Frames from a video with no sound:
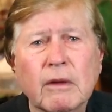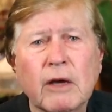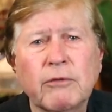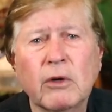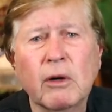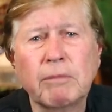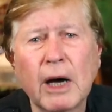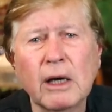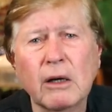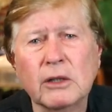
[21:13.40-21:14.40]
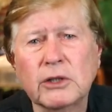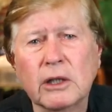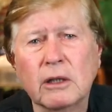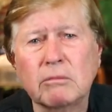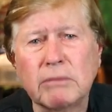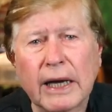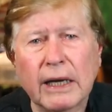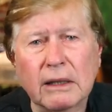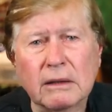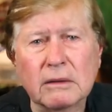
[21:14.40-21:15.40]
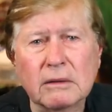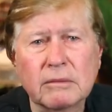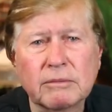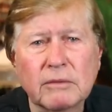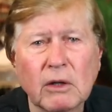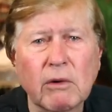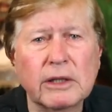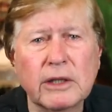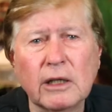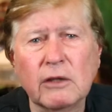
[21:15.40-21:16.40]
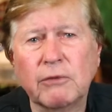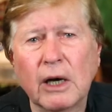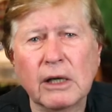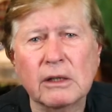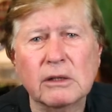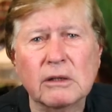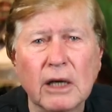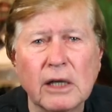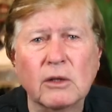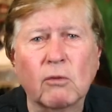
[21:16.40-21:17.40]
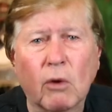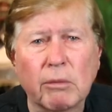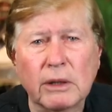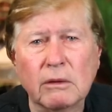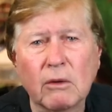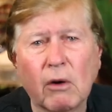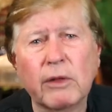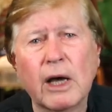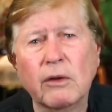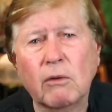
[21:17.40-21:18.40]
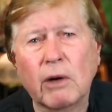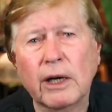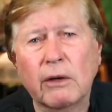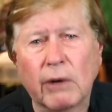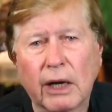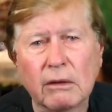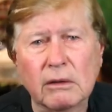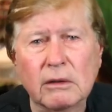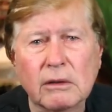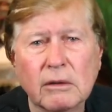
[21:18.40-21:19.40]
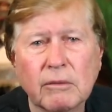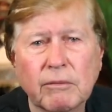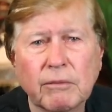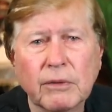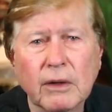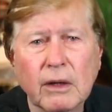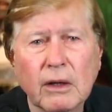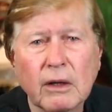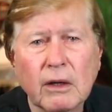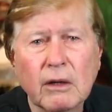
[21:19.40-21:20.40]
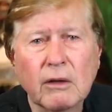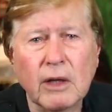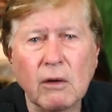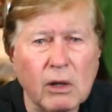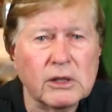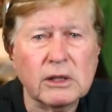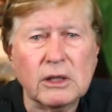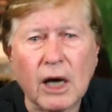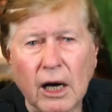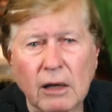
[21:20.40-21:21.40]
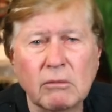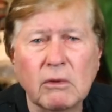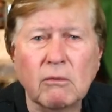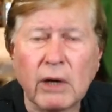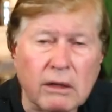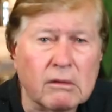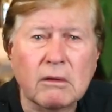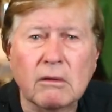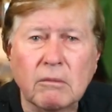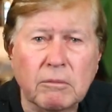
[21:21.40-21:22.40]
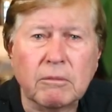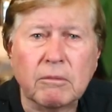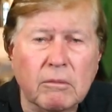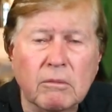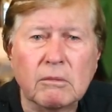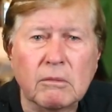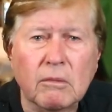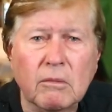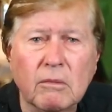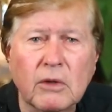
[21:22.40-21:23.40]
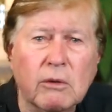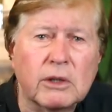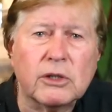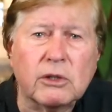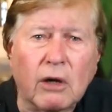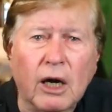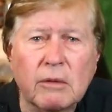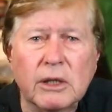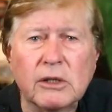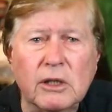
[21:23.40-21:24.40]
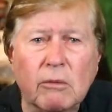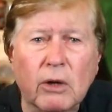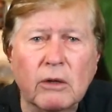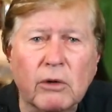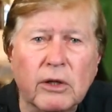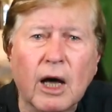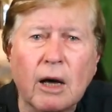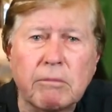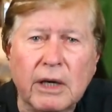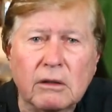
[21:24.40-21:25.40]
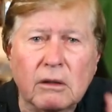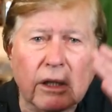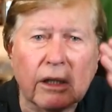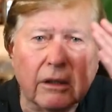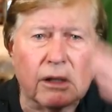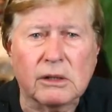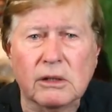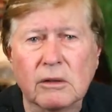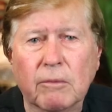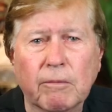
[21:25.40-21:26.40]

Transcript: If you're a biological man who identifies as a woman, or the other way around, there was a time when you were described as someone with a mental illness.